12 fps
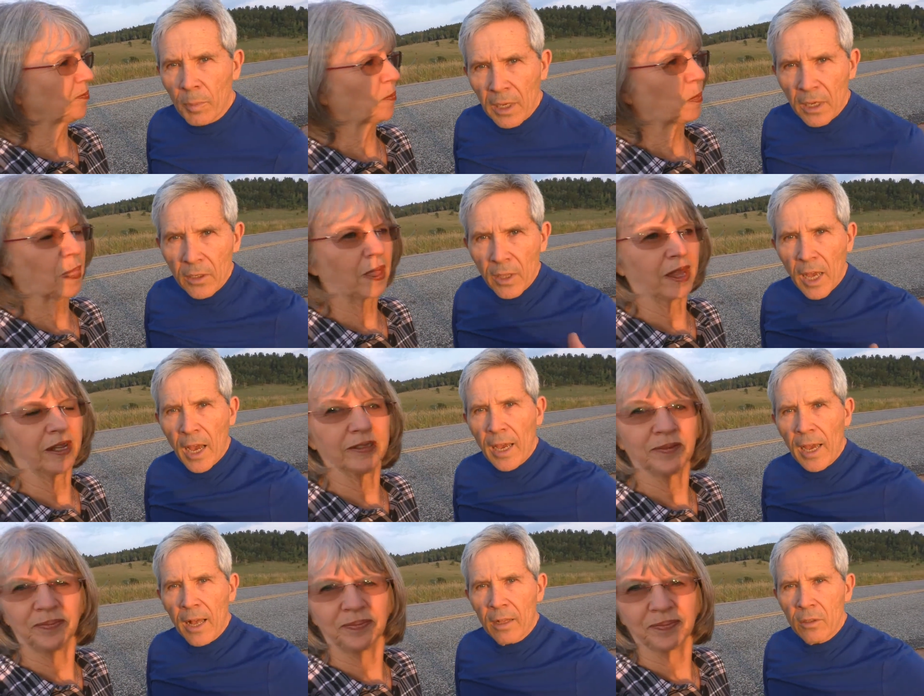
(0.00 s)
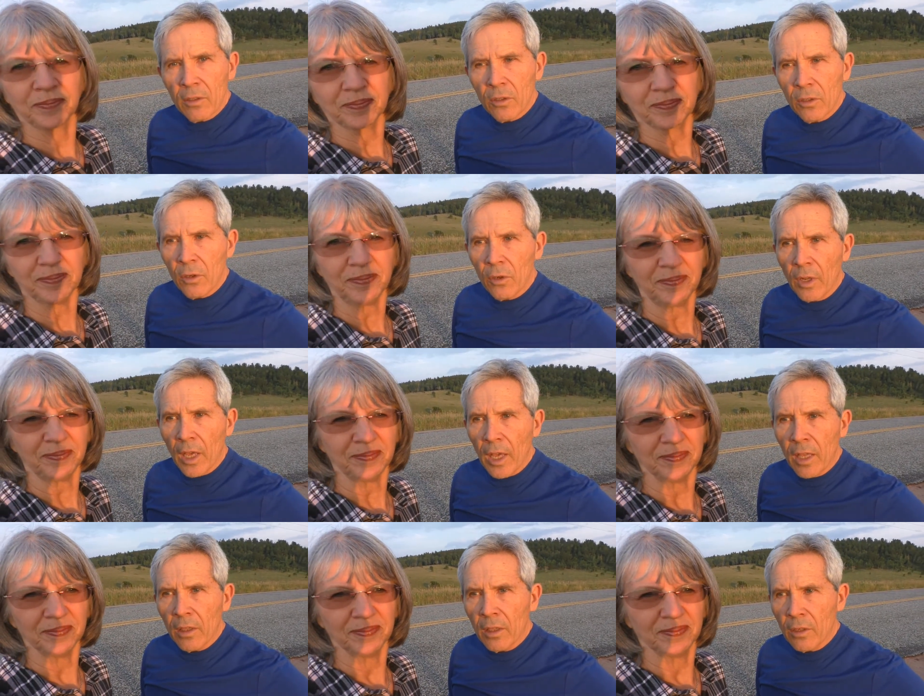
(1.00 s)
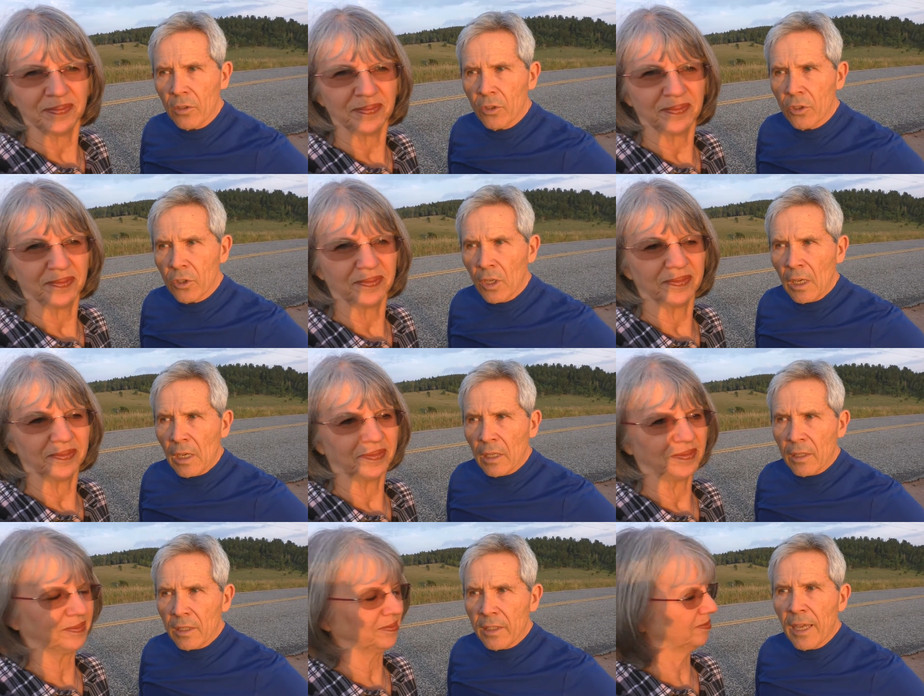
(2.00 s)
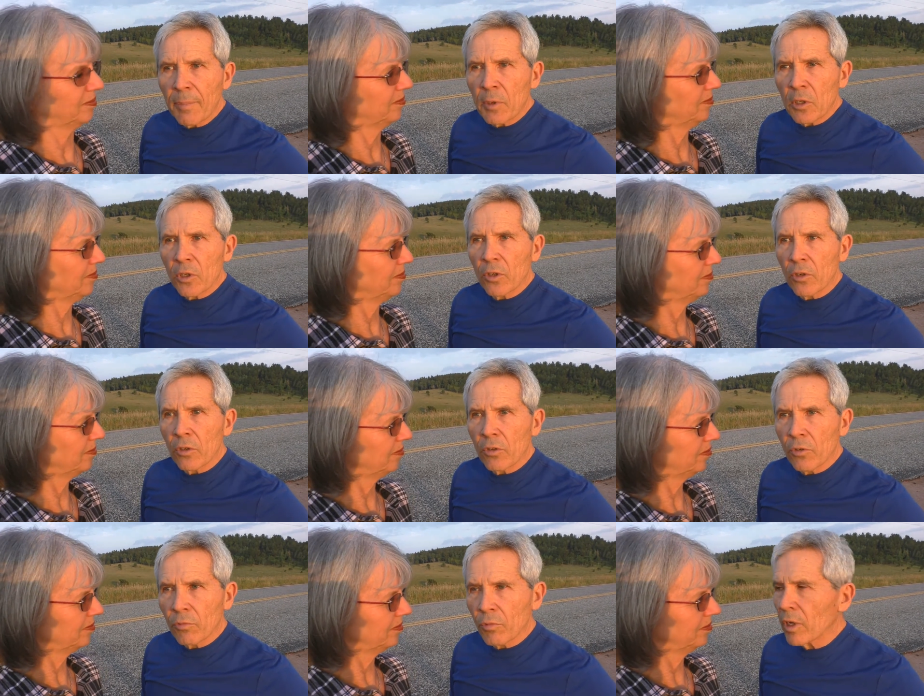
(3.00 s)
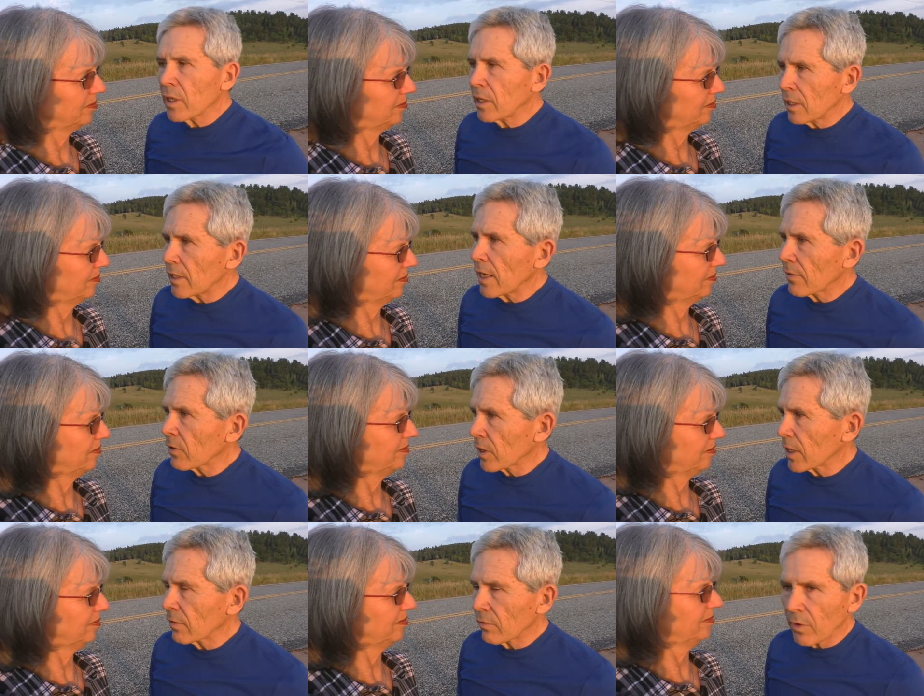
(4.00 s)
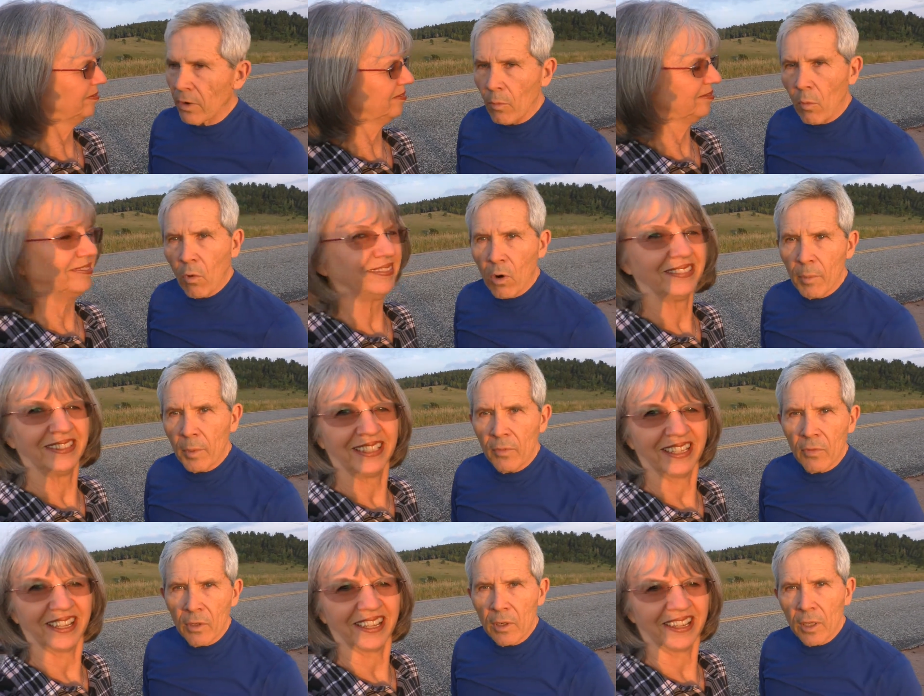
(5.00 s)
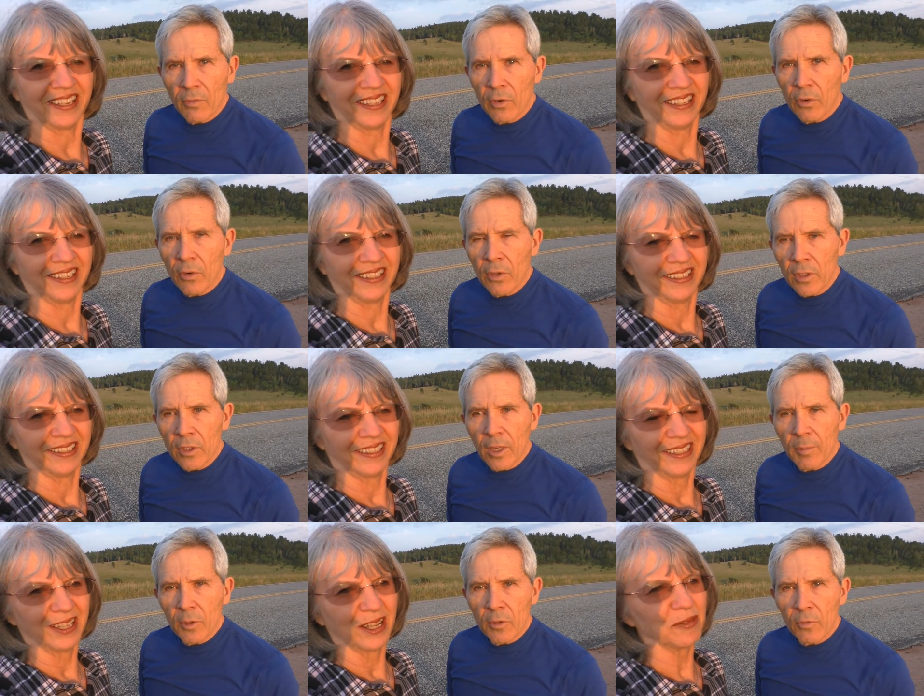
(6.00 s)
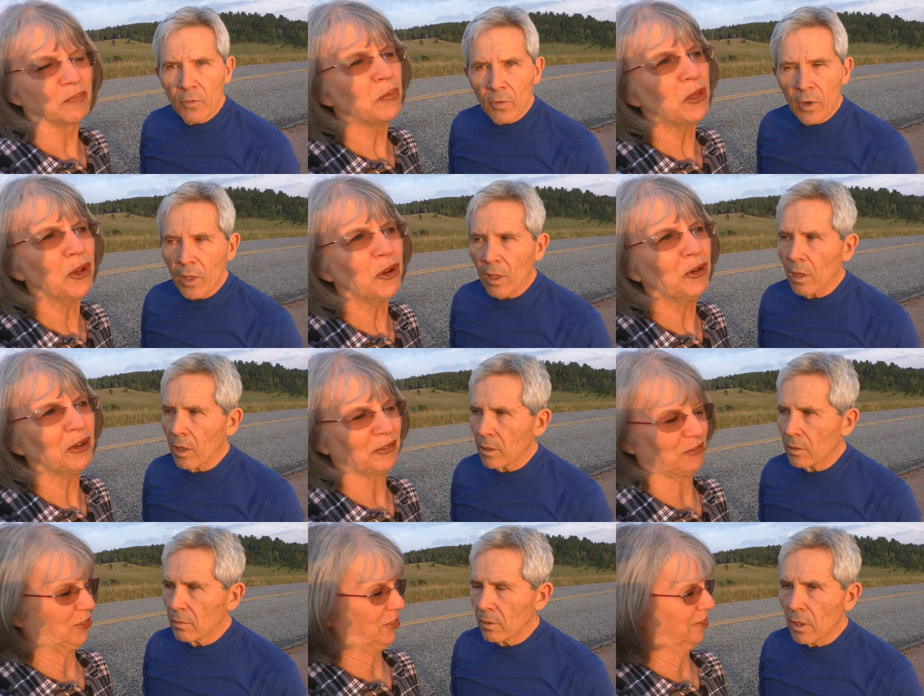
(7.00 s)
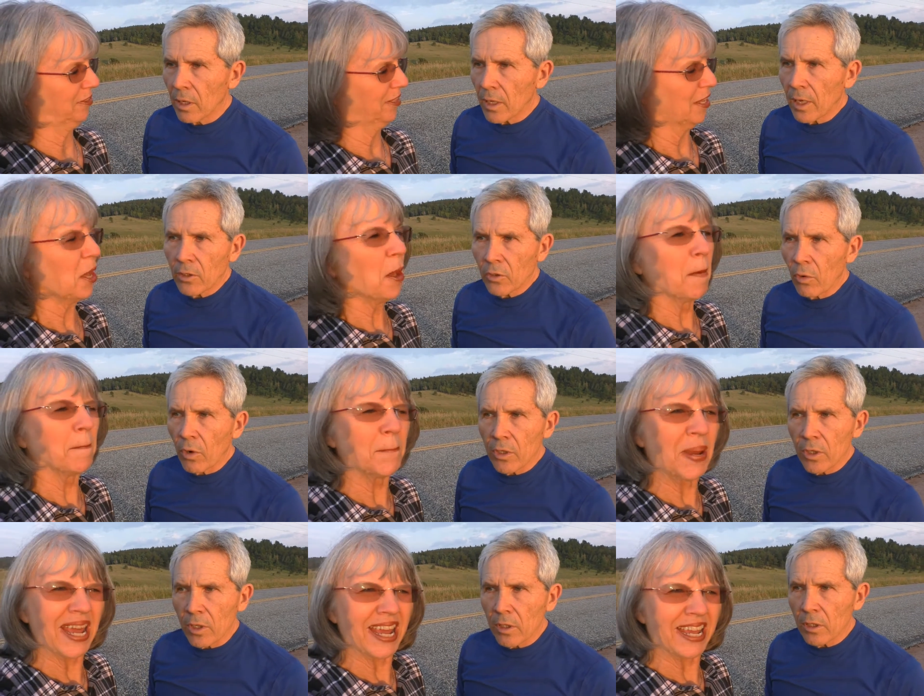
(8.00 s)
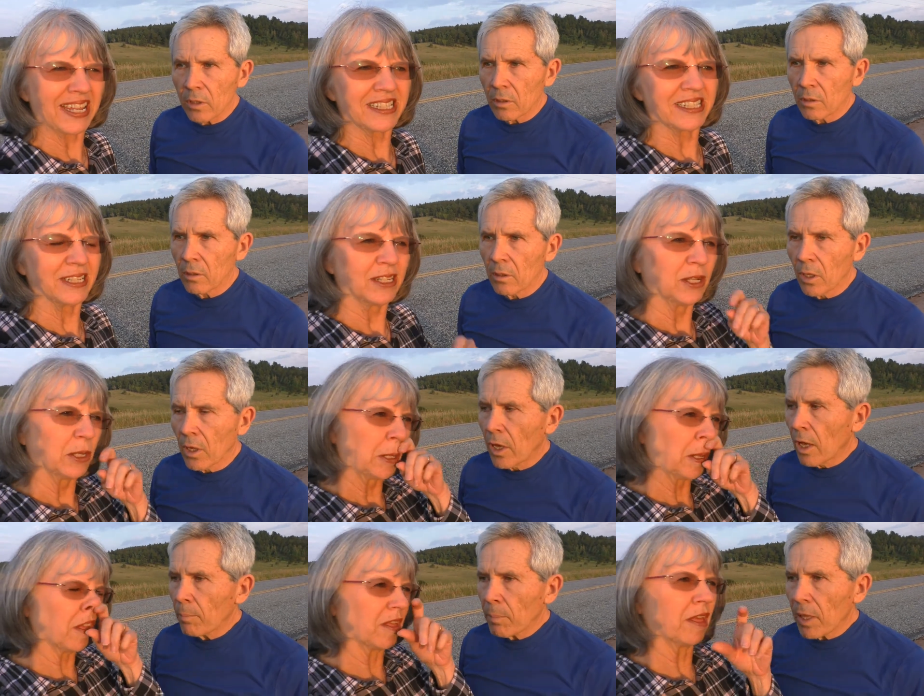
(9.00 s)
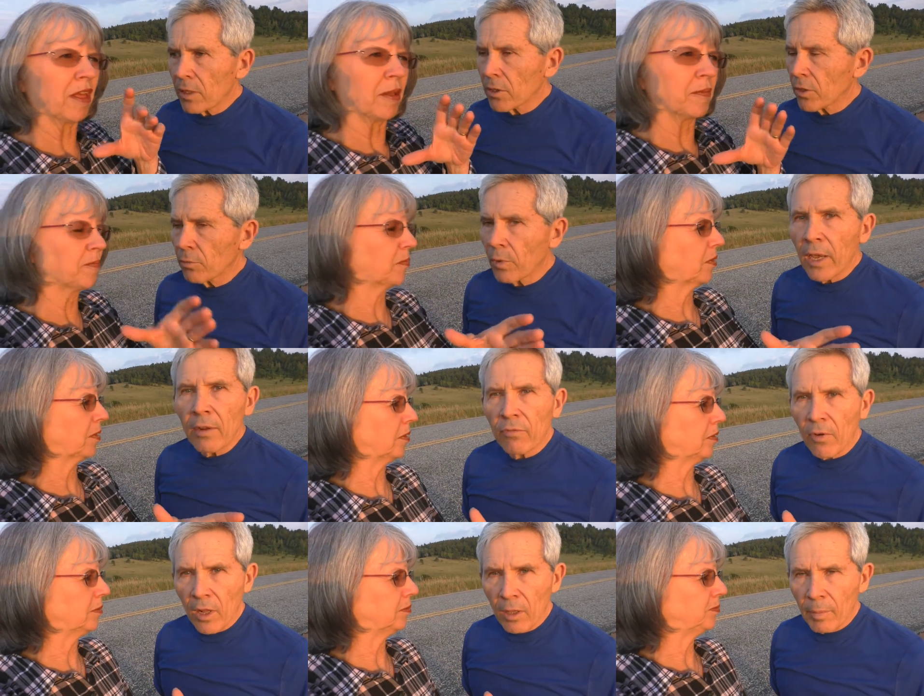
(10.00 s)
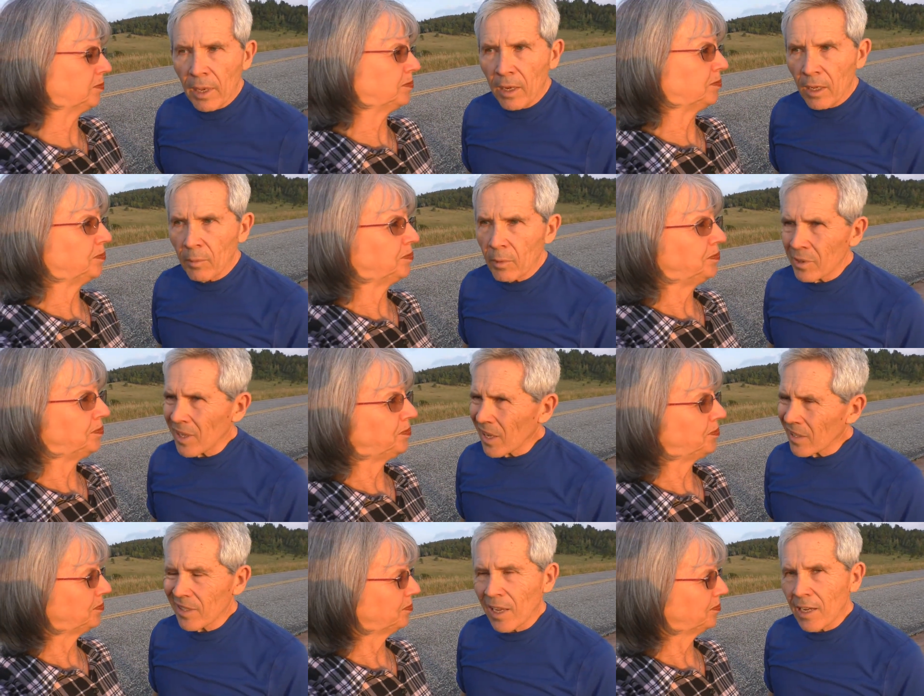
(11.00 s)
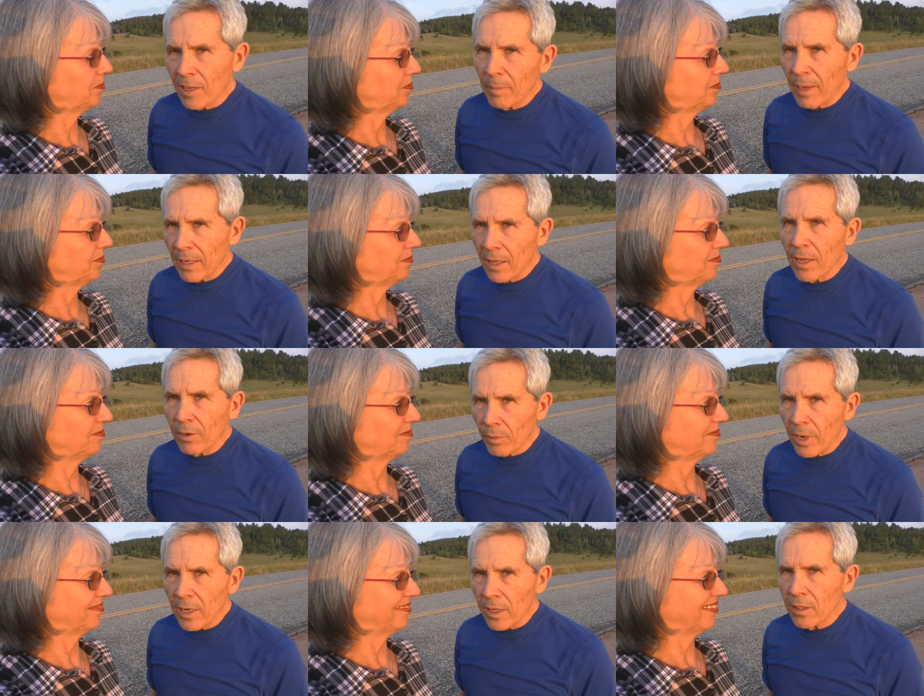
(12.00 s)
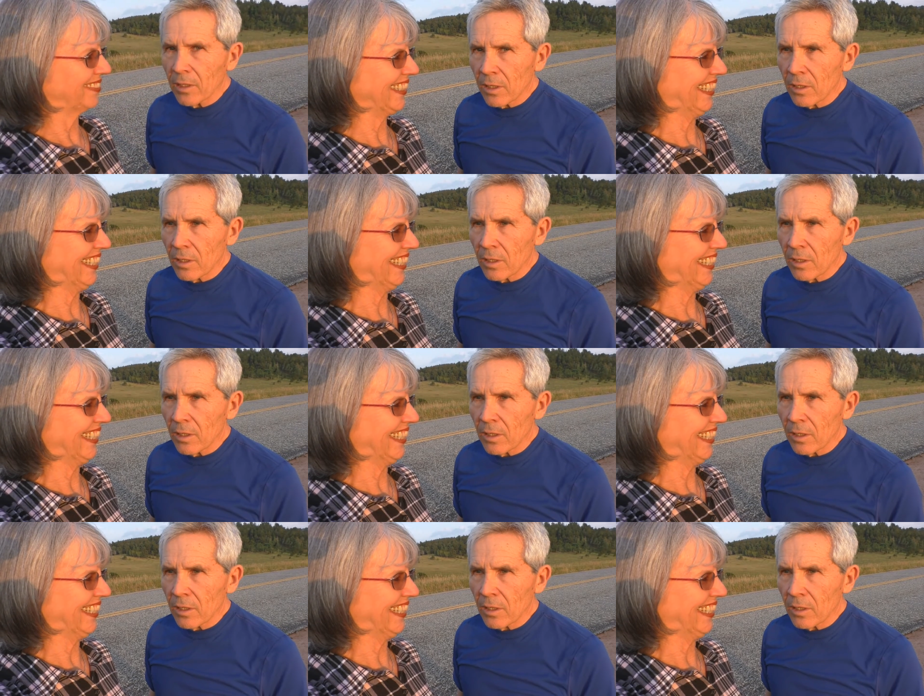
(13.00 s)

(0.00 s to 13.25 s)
Speaker 1: because of the high altitude, and there's the temperatures really never get very warm, even yeah. even during the summers for very Beautiful. Long. Yeah, it's gorgeous. But plus the rainfall amount. and we're not talking about a lot of rain. It's,